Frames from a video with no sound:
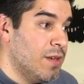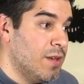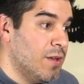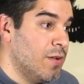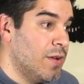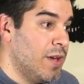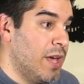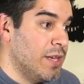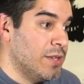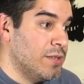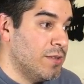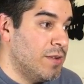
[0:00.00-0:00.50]

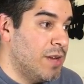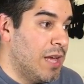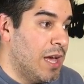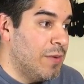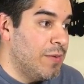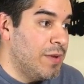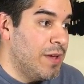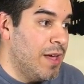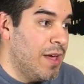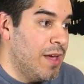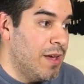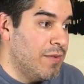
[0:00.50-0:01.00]
Okay, so now
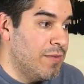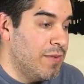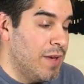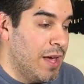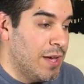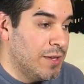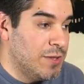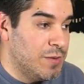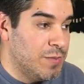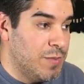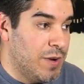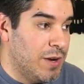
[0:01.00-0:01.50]
we have
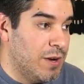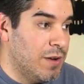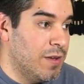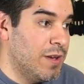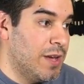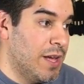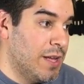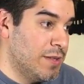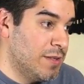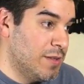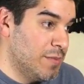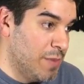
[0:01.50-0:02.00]
Azumarill
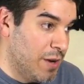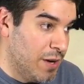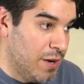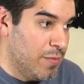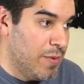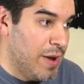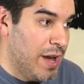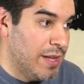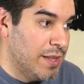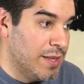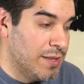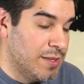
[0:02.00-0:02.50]
against
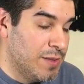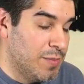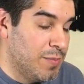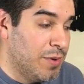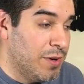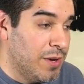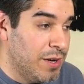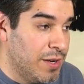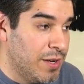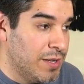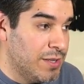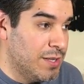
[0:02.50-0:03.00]
Marowak. This is a
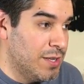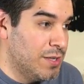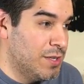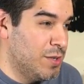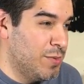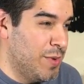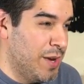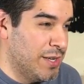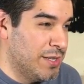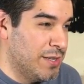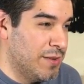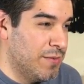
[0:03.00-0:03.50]
pretty good
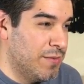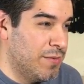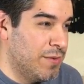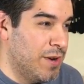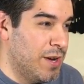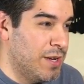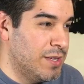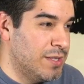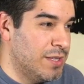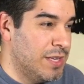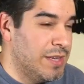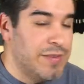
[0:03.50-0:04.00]
situation for
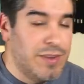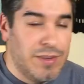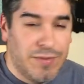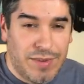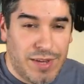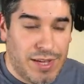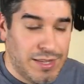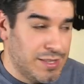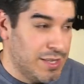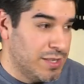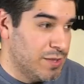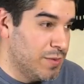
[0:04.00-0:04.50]
us. Even if he
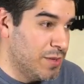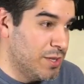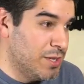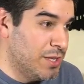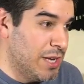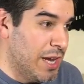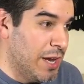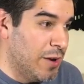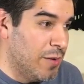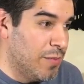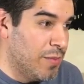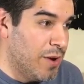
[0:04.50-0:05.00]
hits us with a
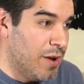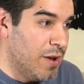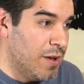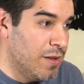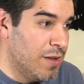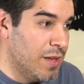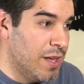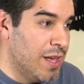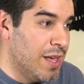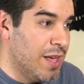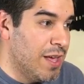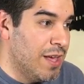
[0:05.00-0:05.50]
Shadow
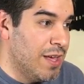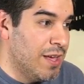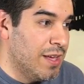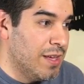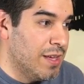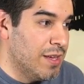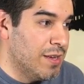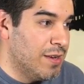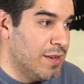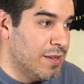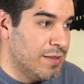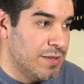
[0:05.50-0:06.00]
Ball,
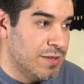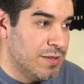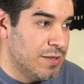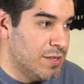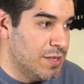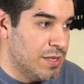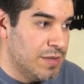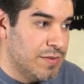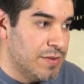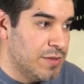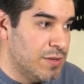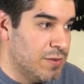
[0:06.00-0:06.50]
it doesn't
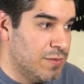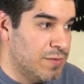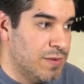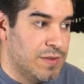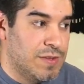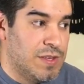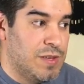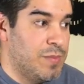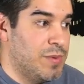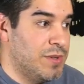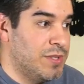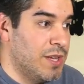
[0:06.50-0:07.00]
even do
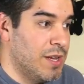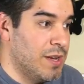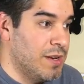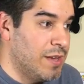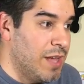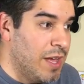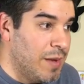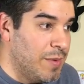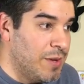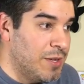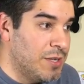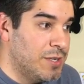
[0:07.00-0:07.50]
50%
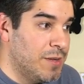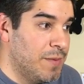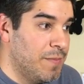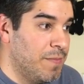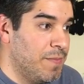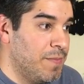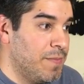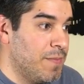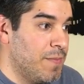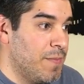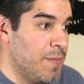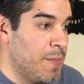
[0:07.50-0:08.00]
damage.
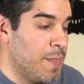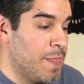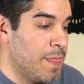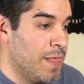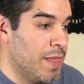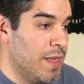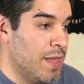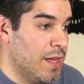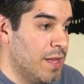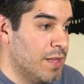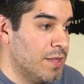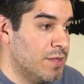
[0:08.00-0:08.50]

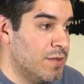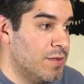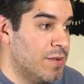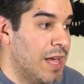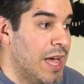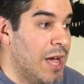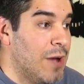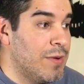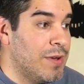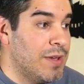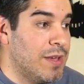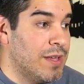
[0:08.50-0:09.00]
And so
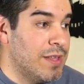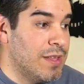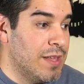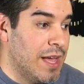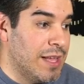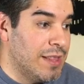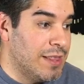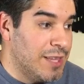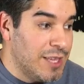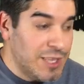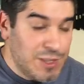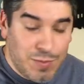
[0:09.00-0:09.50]
now,
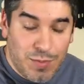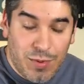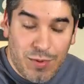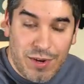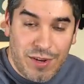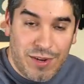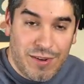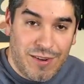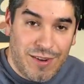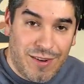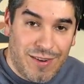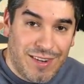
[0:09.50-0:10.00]
at this
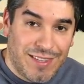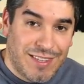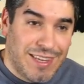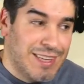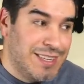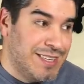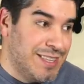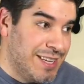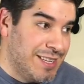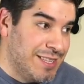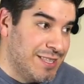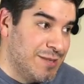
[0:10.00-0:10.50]
point, you notice I
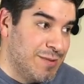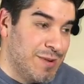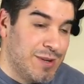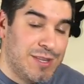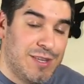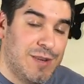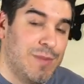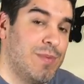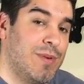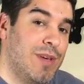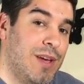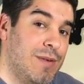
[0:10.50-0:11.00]
did switch
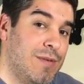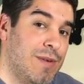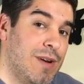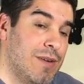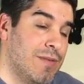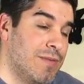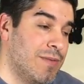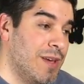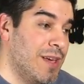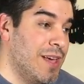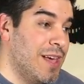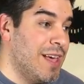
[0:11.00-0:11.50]
to Play
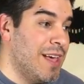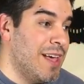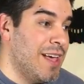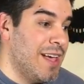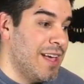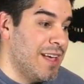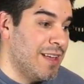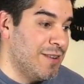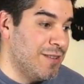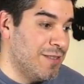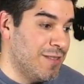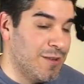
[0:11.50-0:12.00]
Rough.
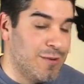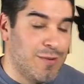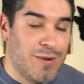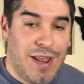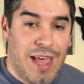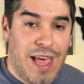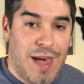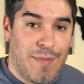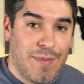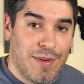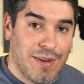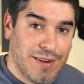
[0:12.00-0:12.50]
And look what
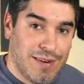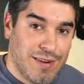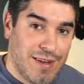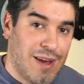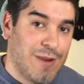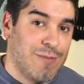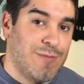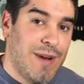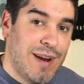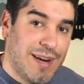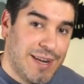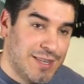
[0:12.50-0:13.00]
happened. I
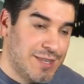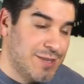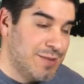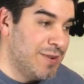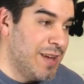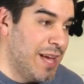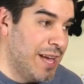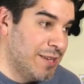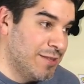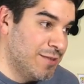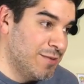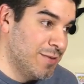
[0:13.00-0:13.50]
ran into an
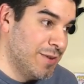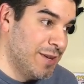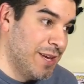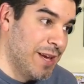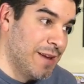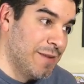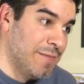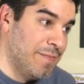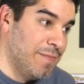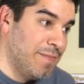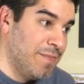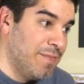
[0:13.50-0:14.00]
Azu
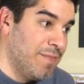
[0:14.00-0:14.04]
again.